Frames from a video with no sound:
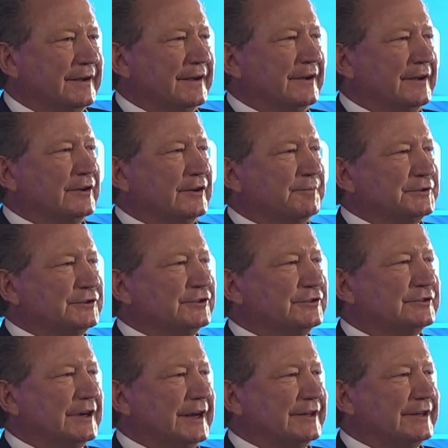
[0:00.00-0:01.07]
to
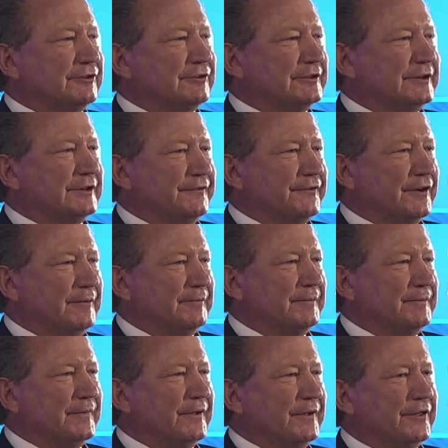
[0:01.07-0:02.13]
produce electricity from
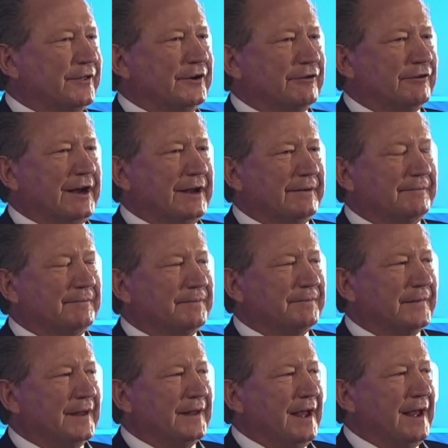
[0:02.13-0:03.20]
than uranium.
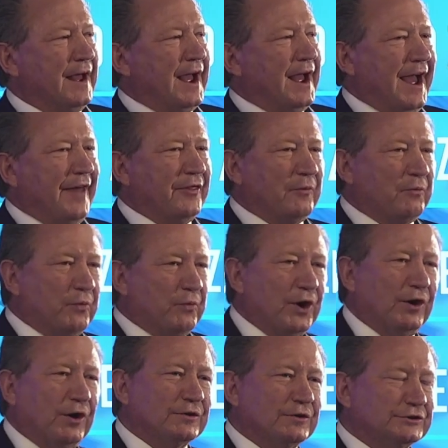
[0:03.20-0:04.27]
And the
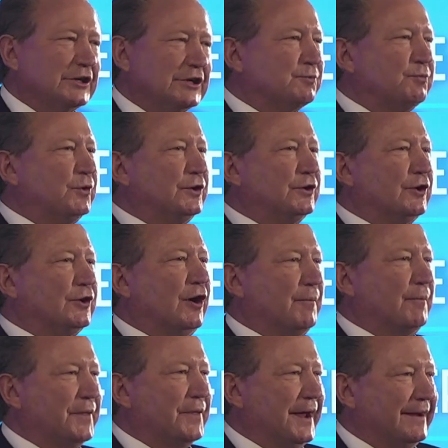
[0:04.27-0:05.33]
world just wouldn't
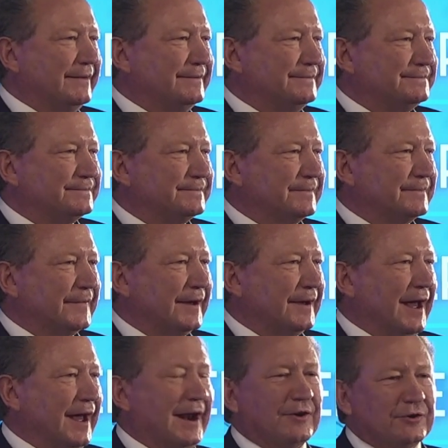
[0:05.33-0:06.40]
cop that.
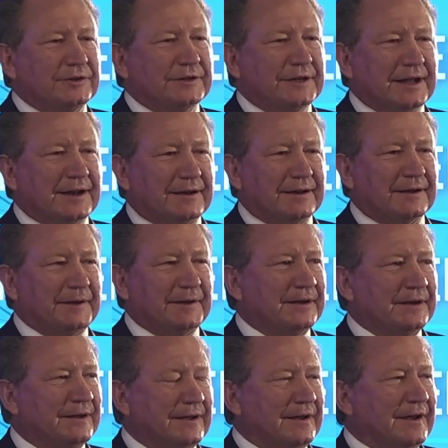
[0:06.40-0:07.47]
And I couldn't get it. I
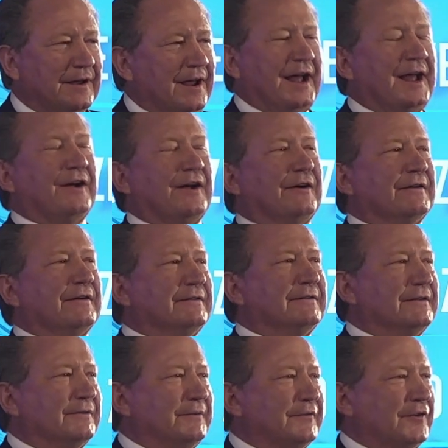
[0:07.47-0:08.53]
mean, hang on.
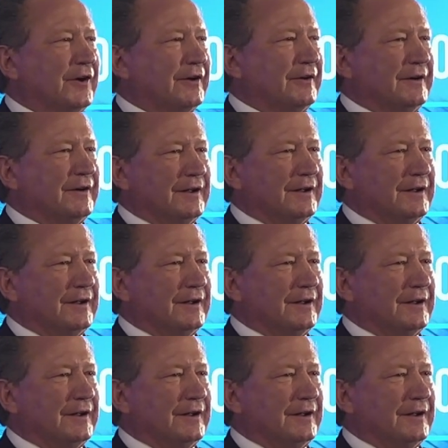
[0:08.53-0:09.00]
We've got